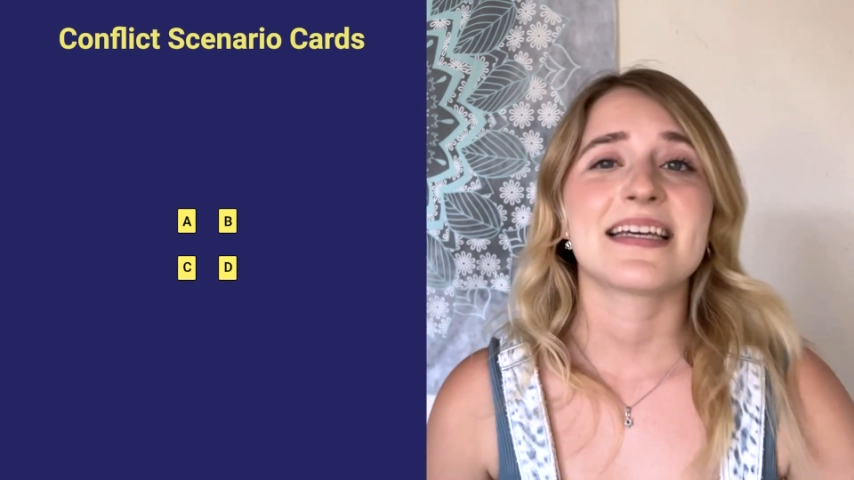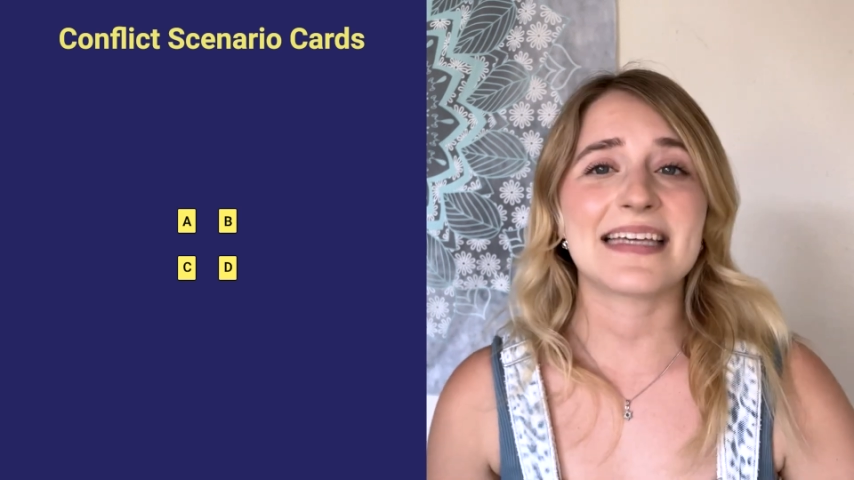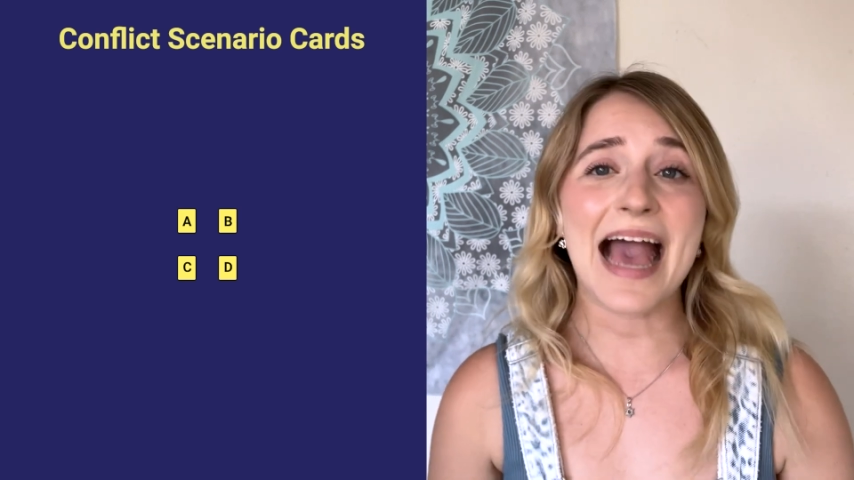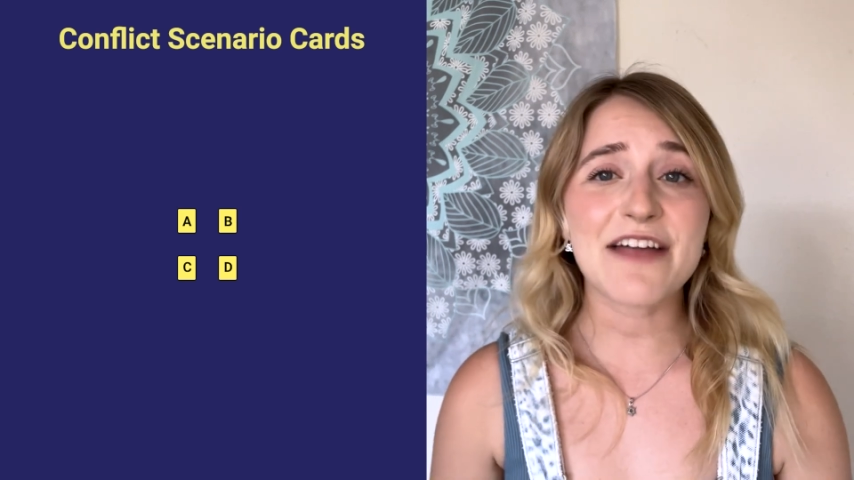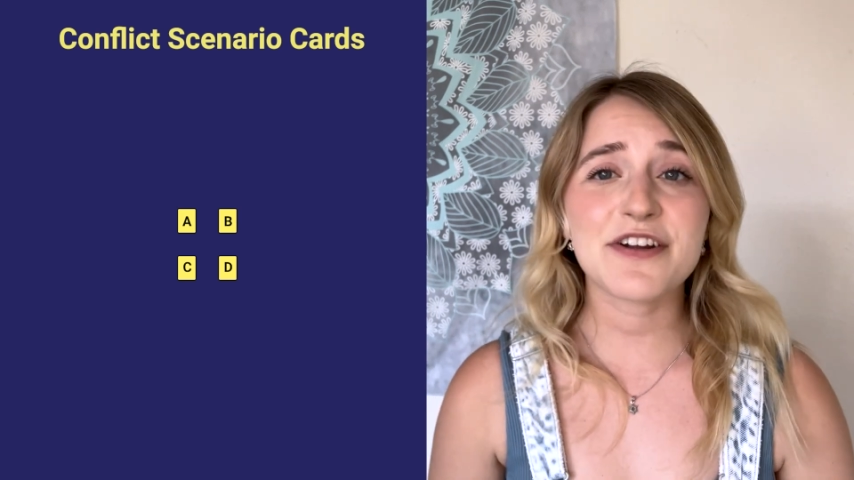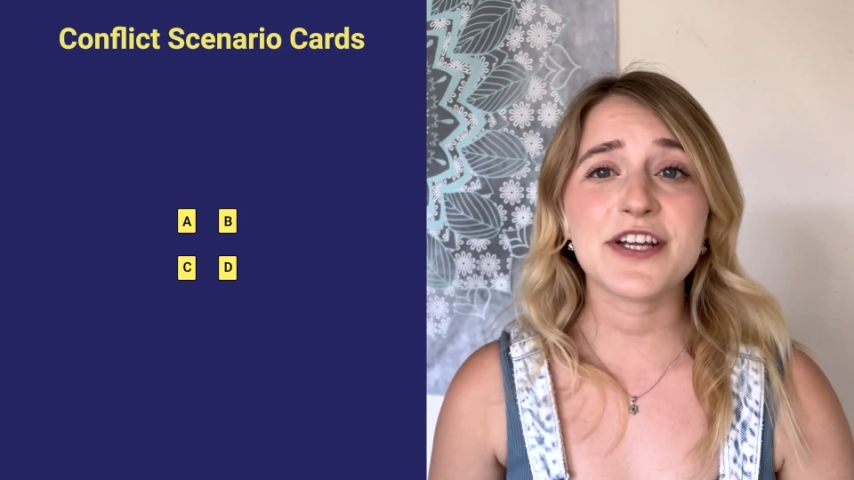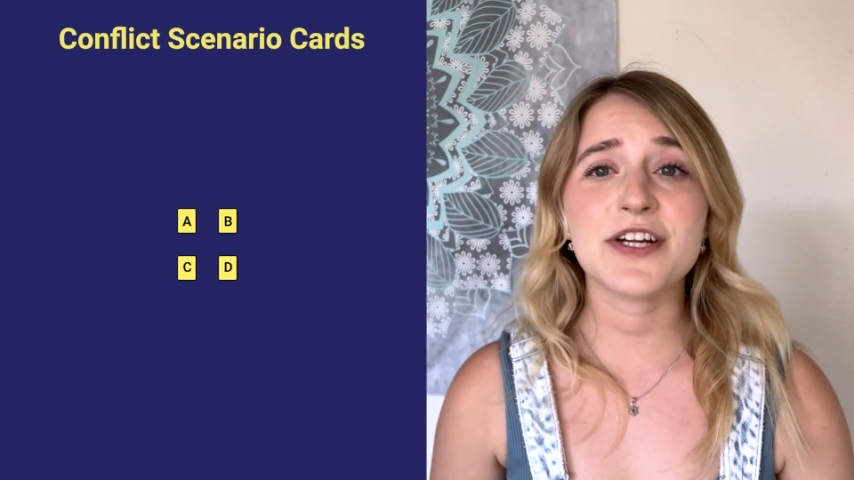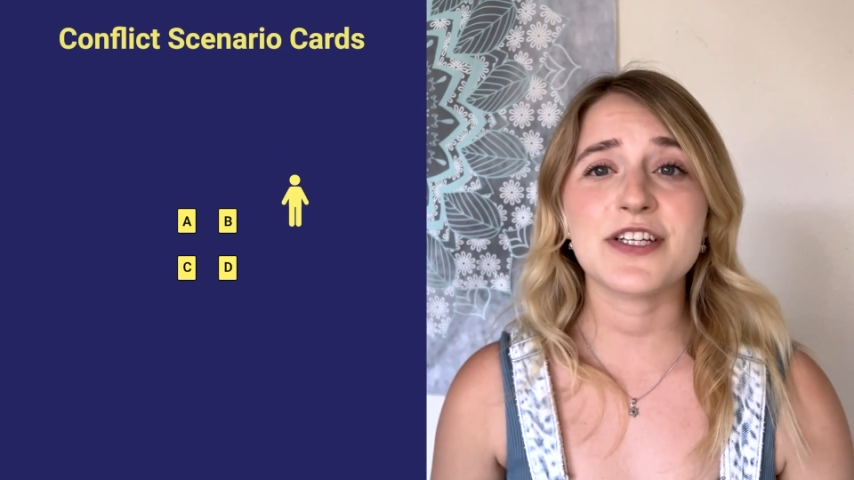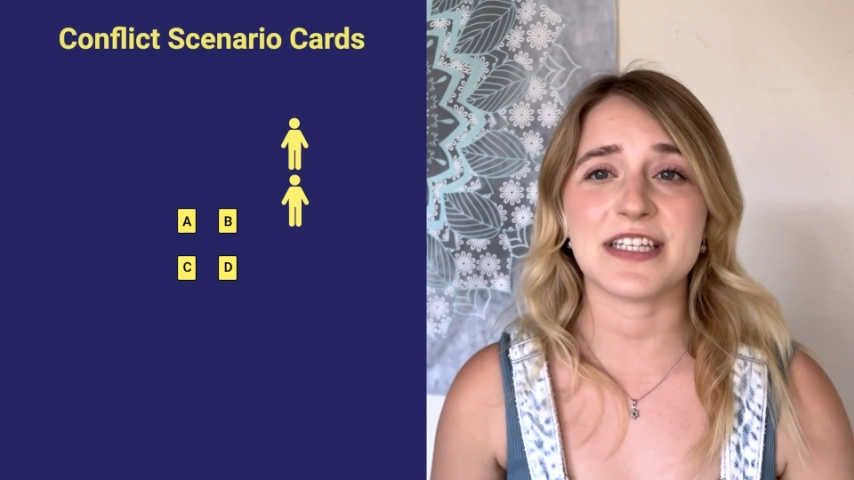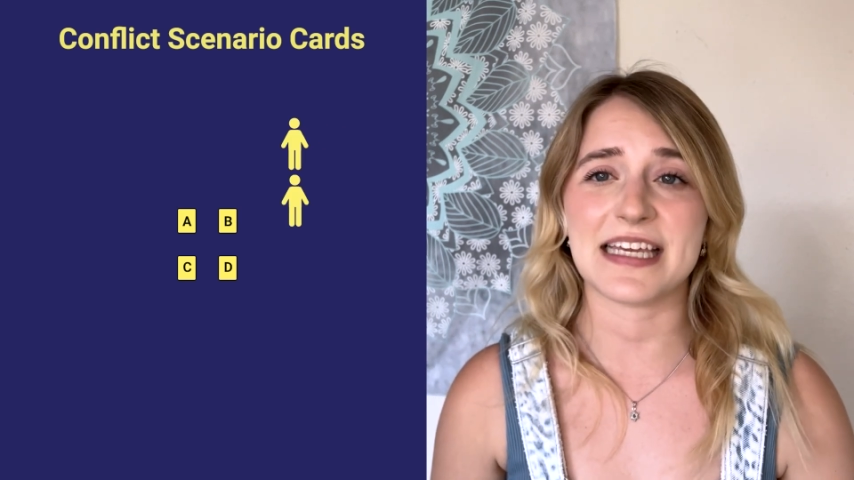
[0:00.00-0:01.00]
Gather
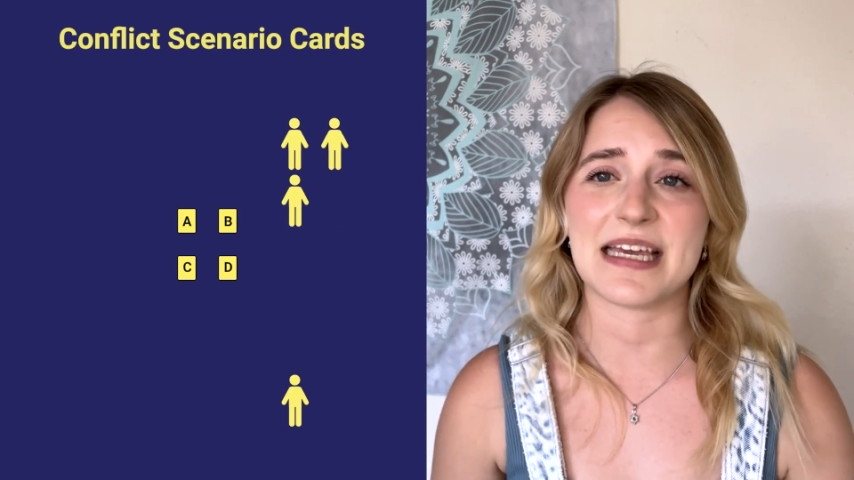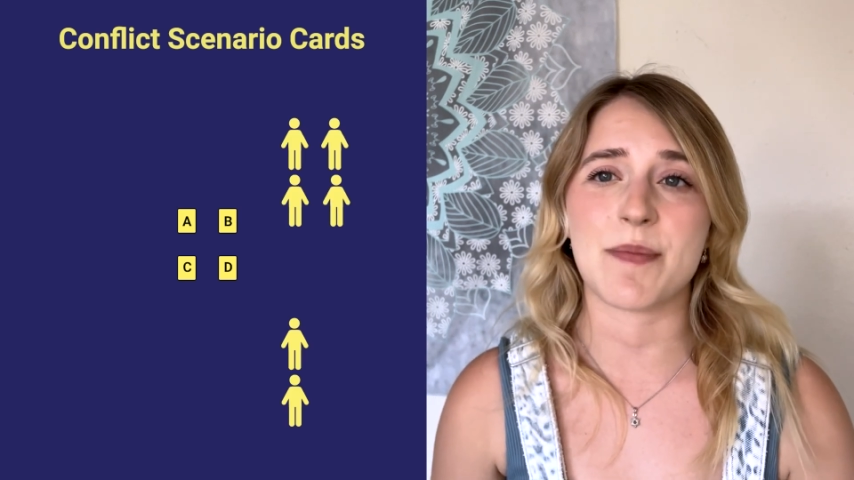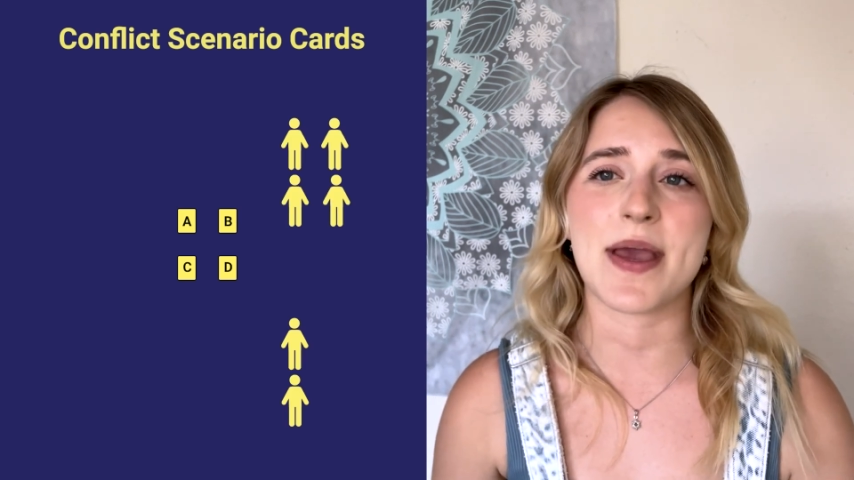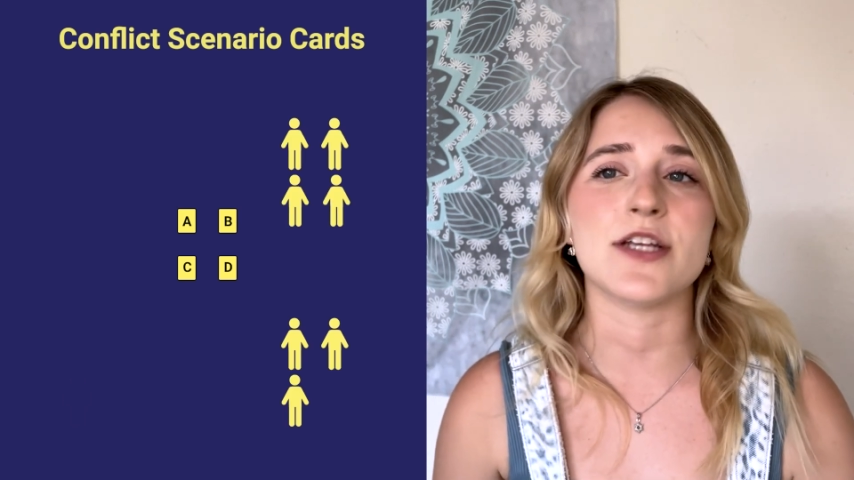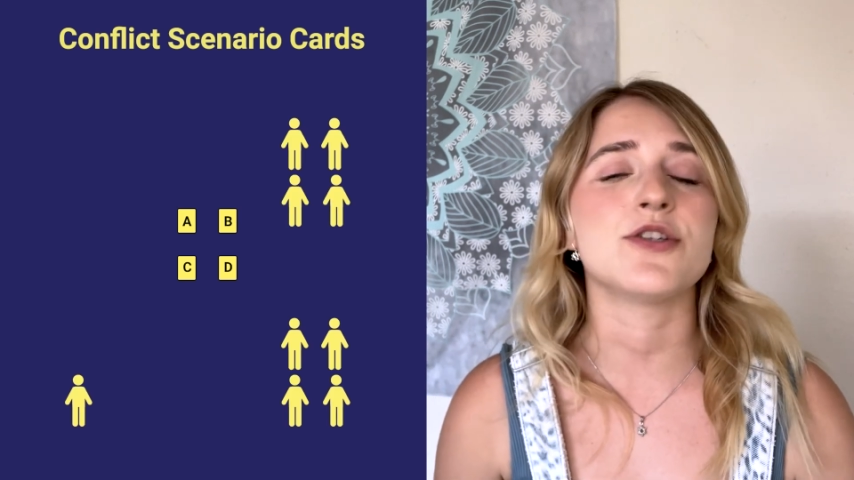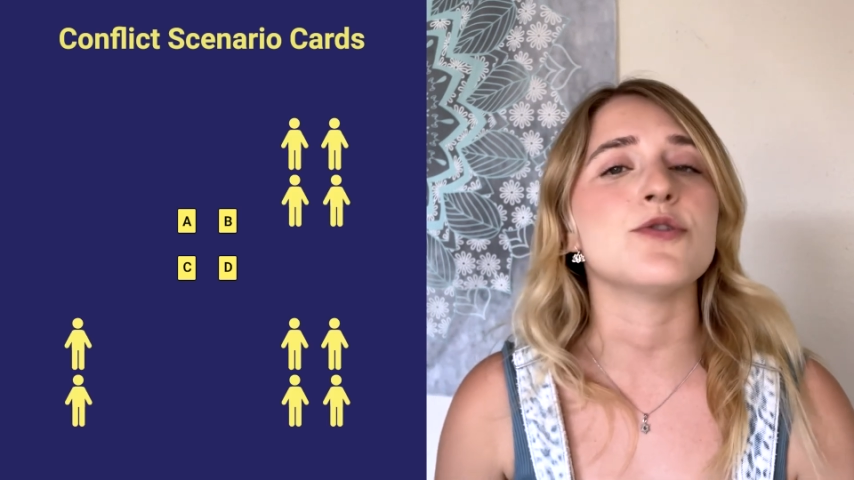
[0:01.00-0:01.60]
your team into